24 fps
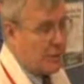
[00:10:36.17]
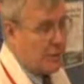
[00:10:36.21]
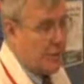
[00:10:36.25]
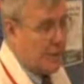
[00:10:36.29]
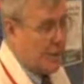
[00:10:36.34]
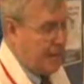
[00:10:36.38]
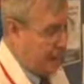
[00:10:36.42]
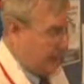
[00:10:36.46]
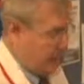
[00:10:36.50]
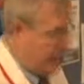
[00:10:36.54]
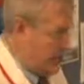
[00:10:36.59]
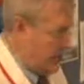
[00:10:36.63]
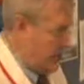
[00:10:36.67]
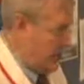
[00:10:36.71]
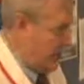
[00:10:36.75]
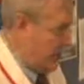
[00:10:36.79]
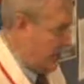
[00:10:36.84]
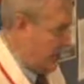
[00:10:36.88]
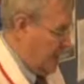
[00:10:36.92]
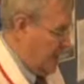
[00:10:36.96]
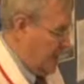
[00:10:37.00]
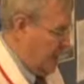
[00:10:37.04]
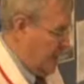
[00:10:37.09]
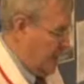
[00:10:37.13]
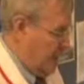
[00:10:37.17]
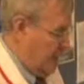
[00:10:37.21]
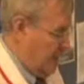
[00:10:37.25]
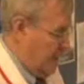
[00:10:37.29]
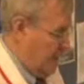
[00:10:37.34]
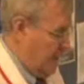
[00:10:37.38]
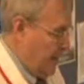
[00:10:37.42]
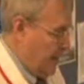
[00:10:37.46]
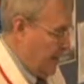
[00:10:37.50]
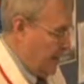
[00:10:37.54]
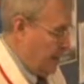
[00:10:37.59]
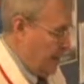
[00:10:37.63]
medication,
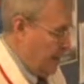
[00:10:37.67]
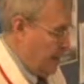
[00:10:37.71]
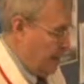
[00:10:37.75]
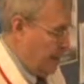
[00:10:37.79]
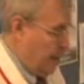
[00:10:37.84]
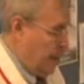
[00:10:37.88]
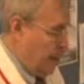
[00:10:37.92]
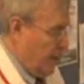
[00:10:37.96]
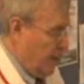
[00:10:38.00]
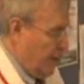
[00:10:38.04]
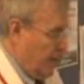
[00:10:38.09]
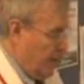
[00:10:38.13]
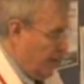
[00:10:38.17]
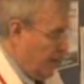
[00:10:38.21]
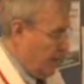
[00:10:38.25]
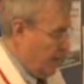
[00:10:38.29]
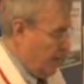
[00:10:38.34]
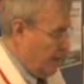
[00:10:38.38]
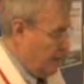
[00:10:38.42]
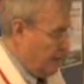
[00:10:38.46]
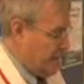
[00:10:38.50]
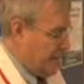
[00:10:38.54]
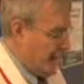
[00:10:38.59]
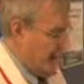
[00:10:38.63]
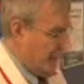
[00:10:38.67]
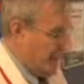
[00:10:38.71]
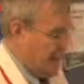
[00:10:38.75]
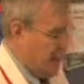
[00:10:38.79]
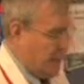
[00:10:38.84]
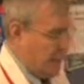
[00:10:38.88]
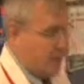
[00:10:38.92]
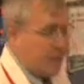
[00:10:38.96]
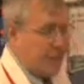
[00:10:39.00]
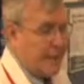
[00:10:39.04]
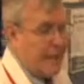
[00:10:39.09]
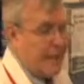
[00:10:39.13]
but will have exactly
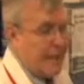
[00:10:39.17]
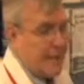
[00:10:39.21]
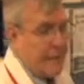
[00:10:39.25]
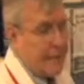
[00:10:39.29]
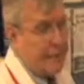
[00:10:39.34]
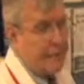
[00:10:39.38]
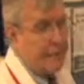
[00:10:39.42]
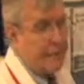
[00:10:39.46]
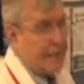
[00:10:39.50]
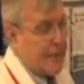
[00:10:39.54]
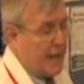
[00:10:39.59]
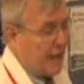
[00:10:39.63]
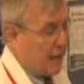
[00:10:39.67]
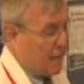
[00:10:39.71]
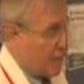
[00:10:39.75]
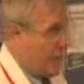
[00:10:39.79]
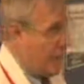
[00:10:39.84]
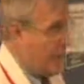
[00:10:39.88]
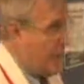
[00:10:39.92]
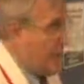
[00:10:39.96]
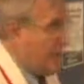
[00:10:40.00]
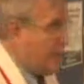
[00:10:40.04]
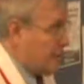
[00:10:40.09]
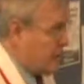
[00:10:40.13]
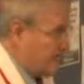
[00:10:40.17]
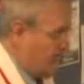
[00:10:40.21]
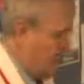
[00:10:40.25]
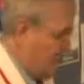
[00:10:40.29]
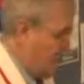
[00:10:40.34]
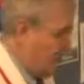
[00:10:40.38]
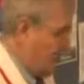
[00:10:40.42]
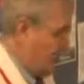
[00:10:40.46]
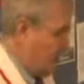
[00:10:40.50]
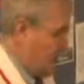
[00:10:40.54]
what they need for that week. So